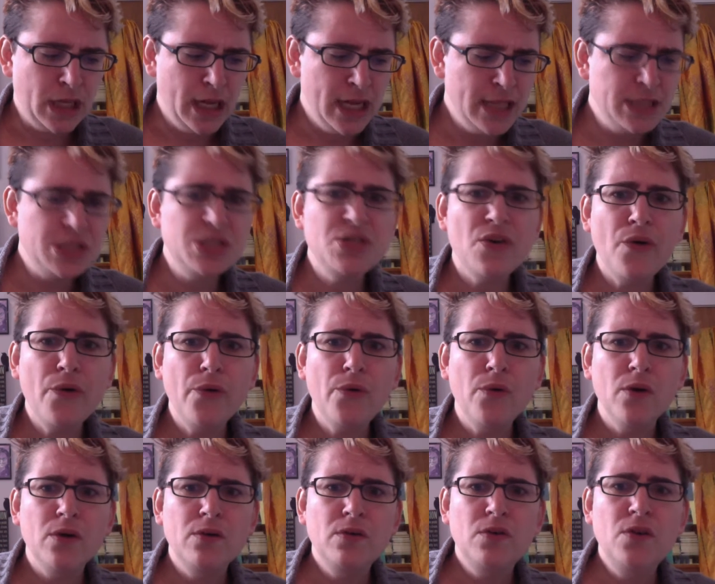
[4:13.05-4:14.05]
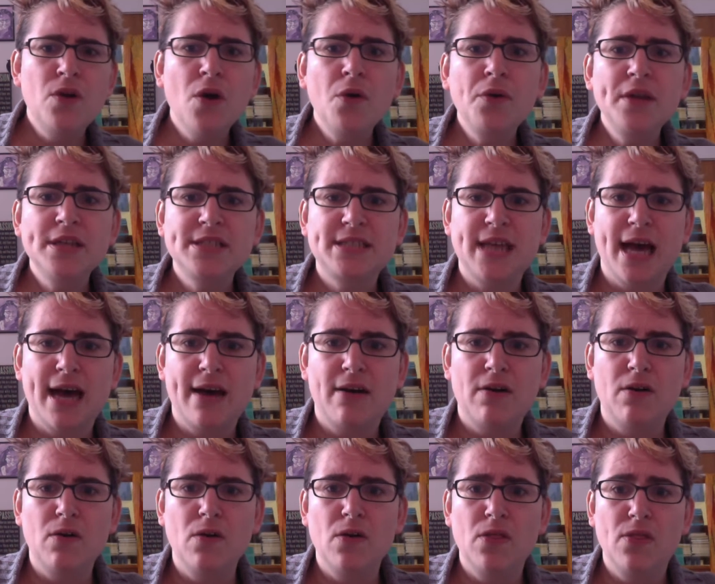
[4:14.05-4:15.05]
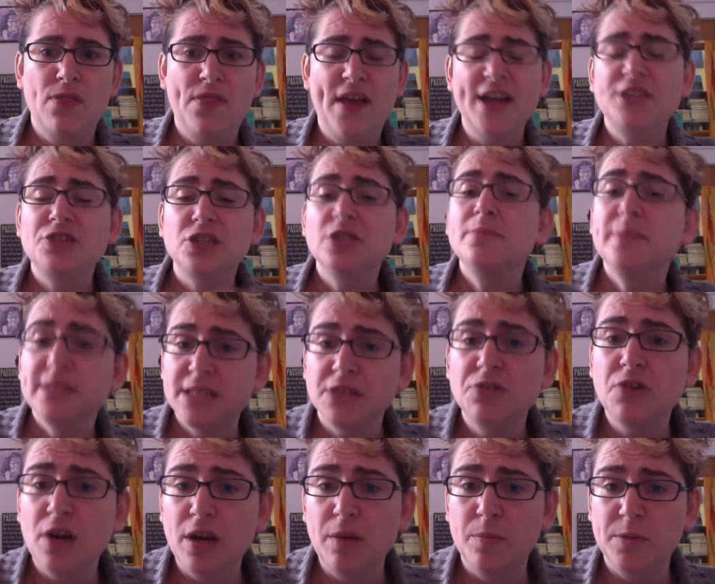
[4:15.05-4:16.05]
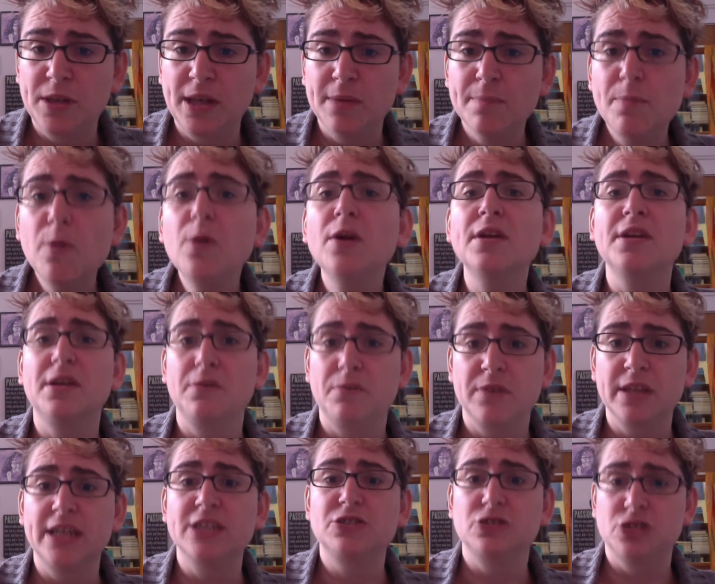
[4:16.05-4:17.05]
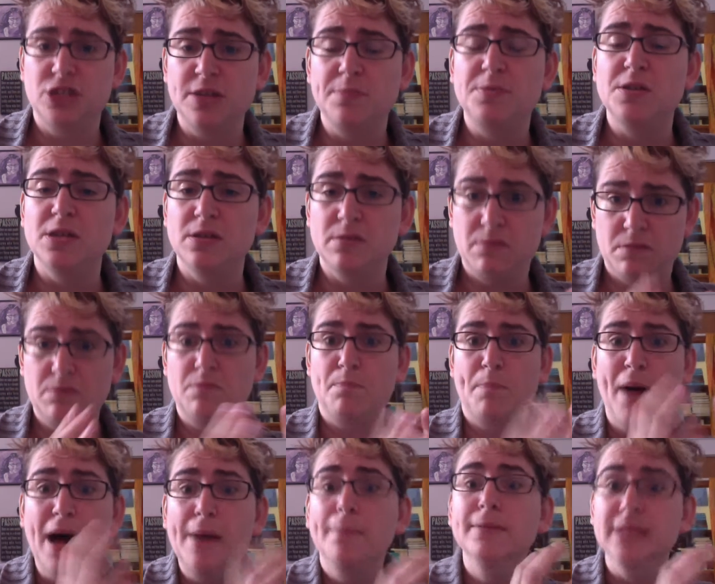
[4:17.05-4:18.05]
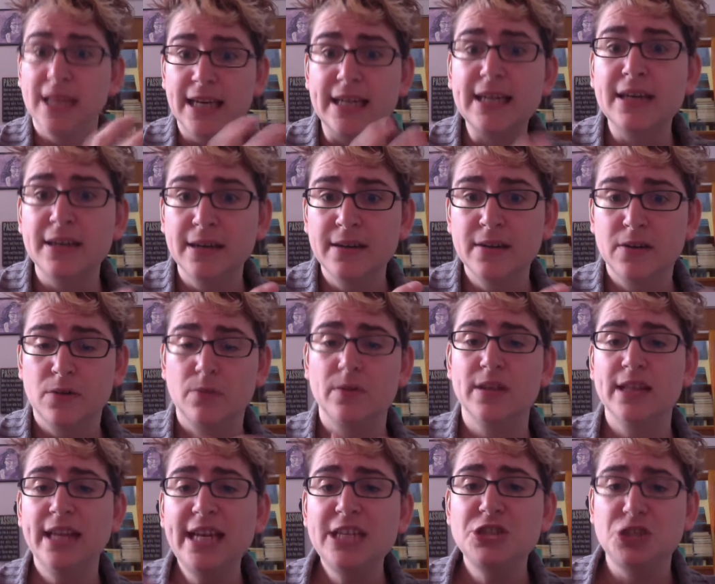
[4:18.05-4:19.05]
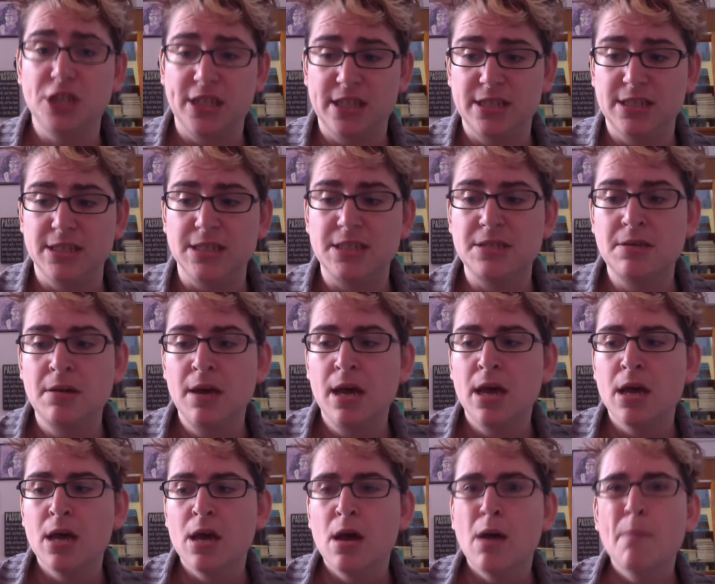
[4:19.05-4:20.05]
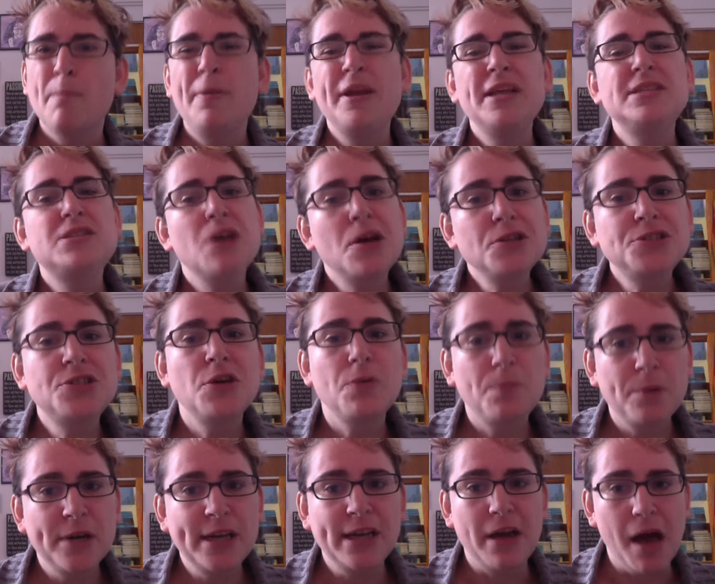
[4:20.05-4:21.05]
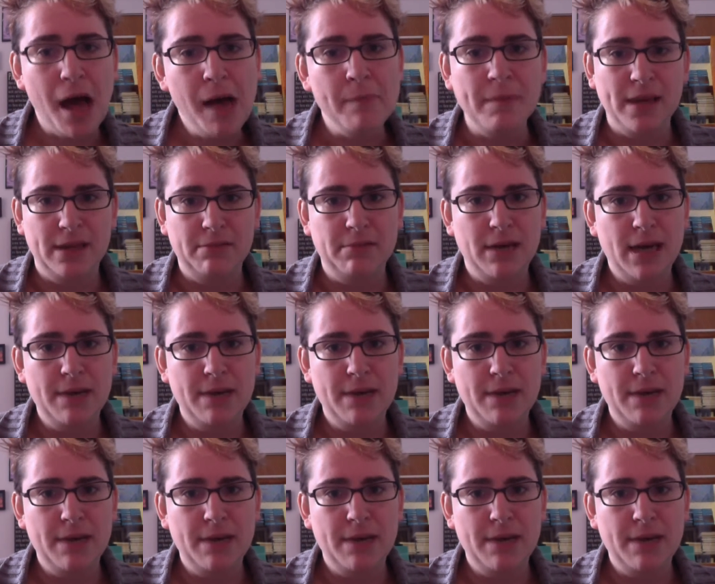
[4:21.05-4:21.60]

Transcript: so notice how that term is incredibly important in relationship to public relations, but it's also pretty common.